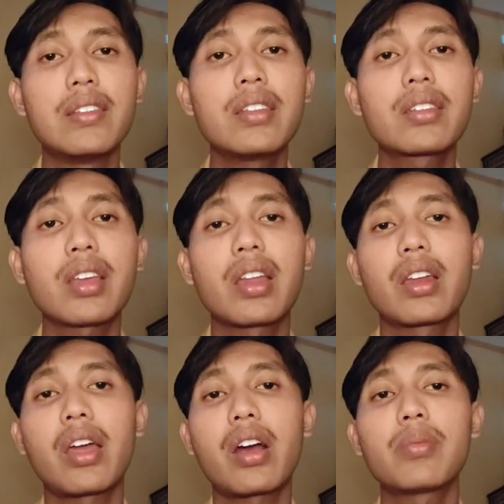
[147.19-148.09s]
This
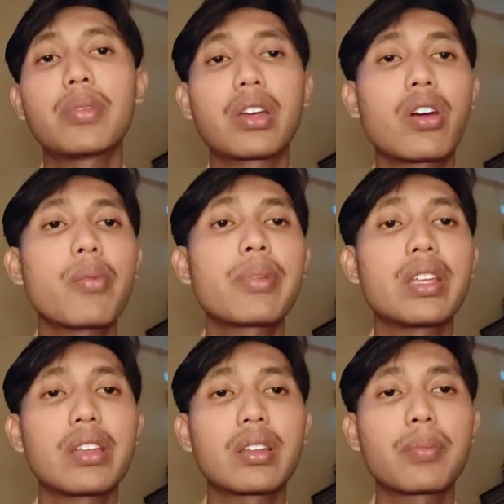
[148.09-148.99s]
can help the
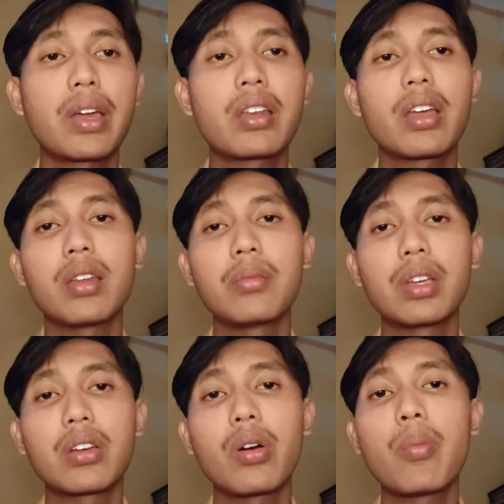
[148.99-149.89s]
company expand and
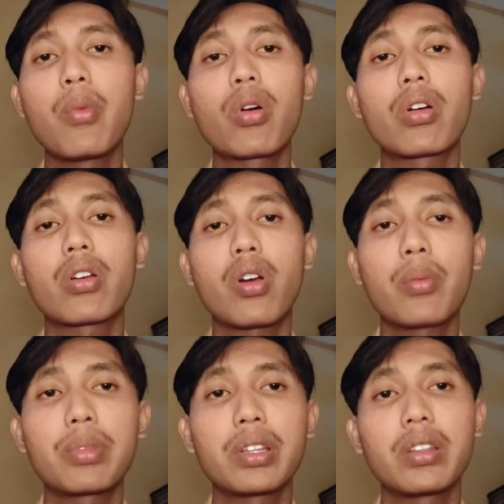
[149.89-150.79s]
become more
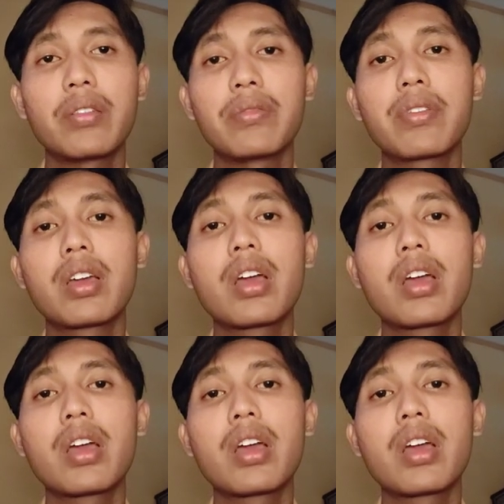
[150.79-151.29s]
competitive.